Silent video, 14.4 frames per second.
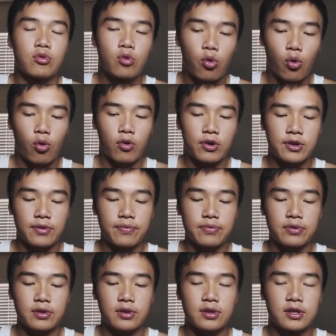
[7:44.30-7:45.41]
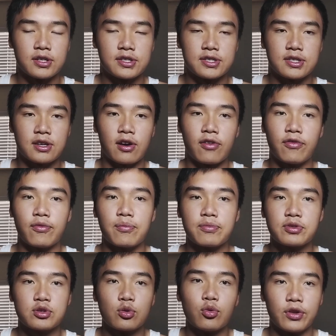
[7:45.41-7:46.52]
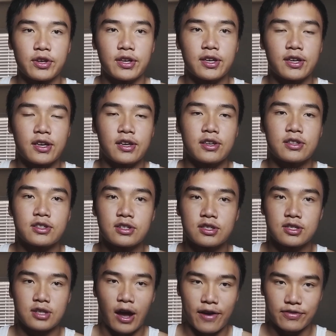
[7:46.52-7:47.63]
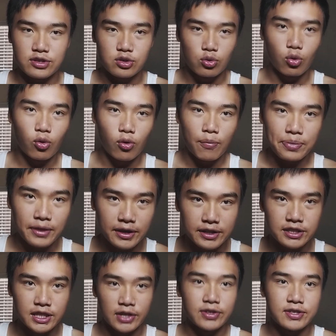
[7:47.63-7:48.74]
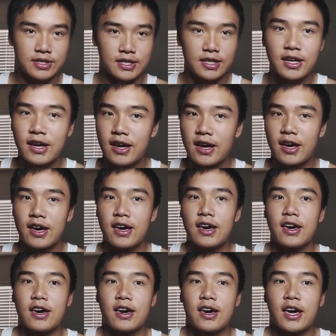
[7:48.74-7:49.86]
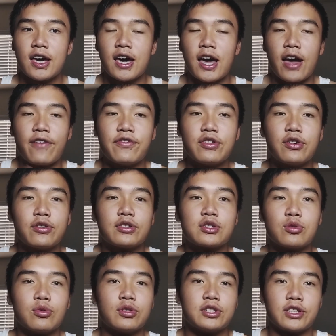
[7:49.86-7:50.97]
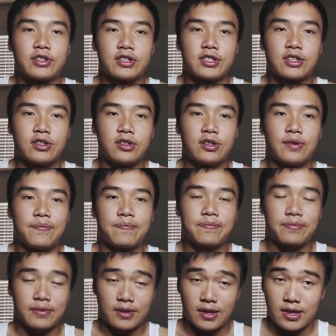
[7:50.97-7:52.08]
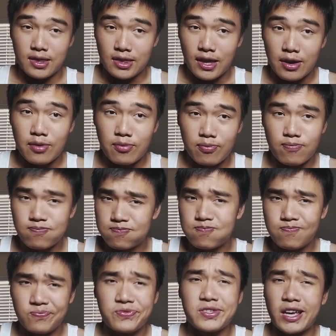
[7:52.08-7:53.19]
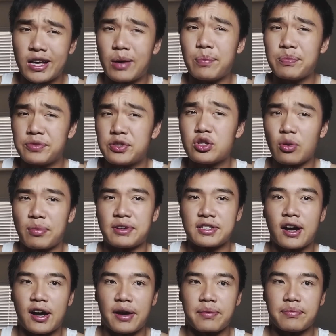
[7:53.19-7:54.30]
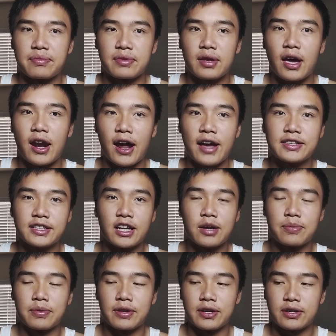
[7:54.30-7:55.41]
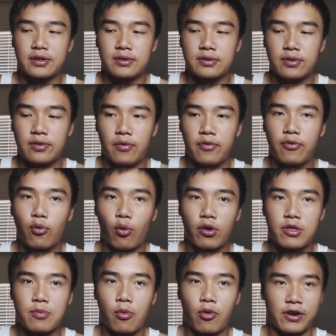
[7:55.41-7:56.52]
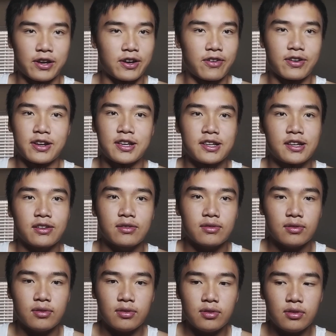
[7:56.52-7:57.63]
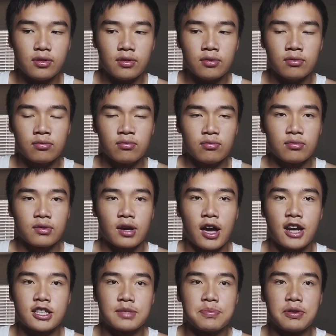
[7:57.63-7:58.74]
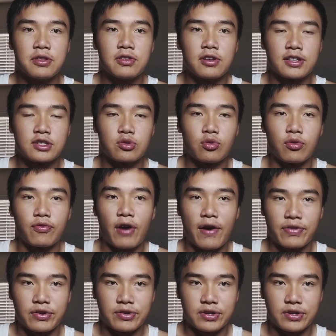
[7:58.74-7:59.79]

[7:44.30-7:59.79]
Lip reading: record because of schooling, because I have school in JRTC. If you know a school in JRTC, they take up so much time, and I have to get up at like 4 in the morning already. I have to be at school at